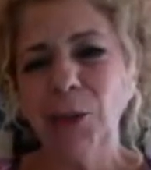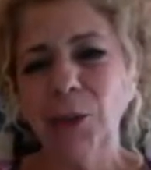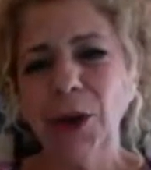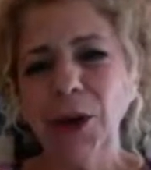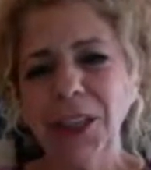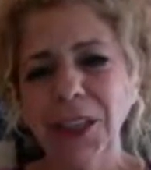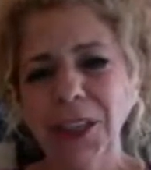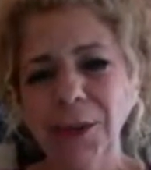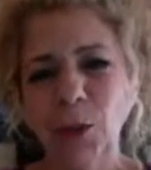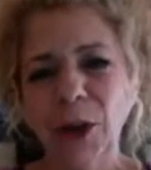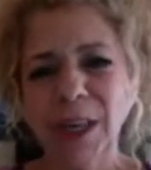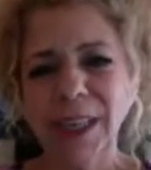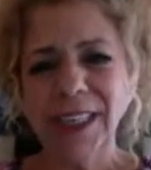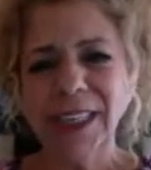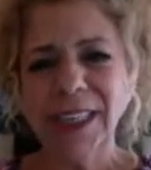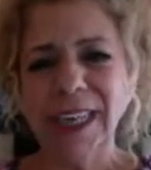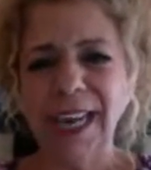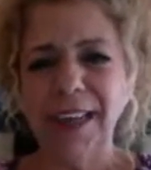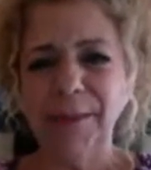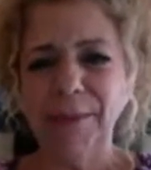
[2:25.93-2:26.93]
What can
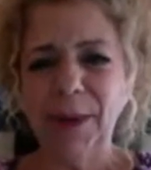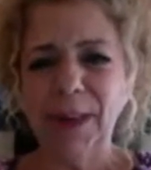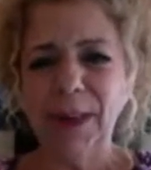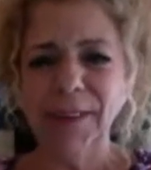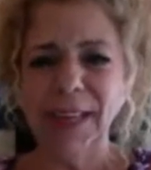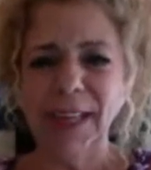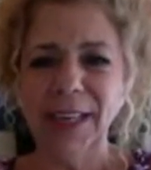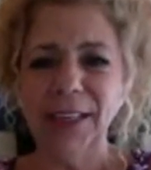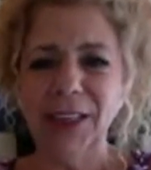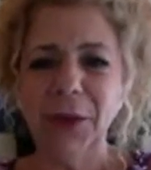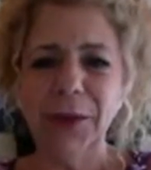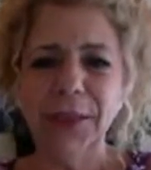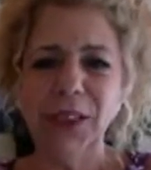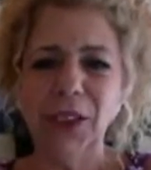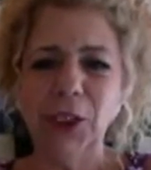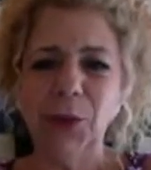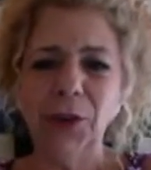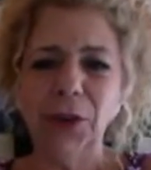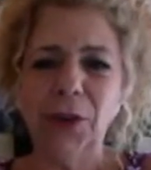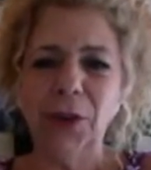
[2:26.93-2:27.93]
one get by then
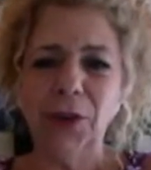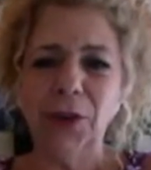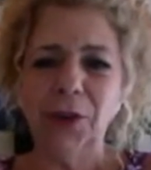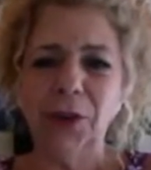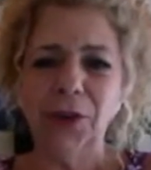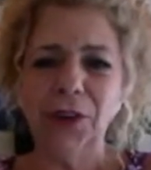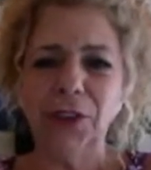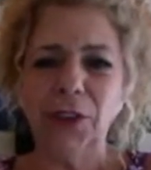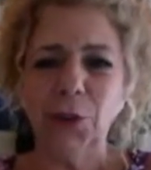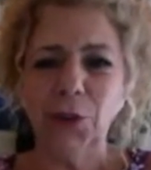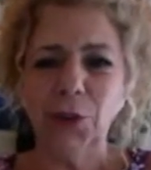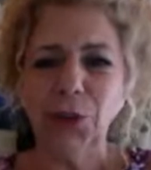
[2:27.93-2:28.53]
going to an art college?